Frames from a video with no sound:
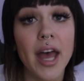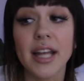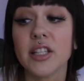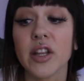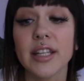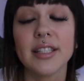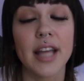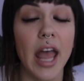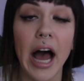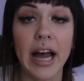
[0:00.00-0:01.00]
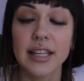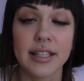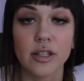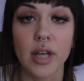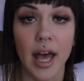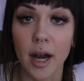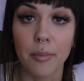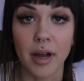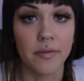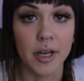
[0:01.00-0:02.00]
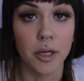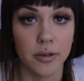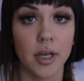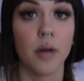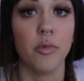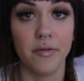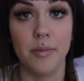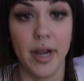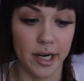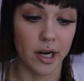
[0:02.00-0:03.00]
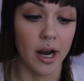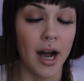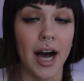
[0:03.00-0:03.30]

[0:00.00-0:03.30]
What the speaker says: And to this day, I still edit my videos on Movie Maker.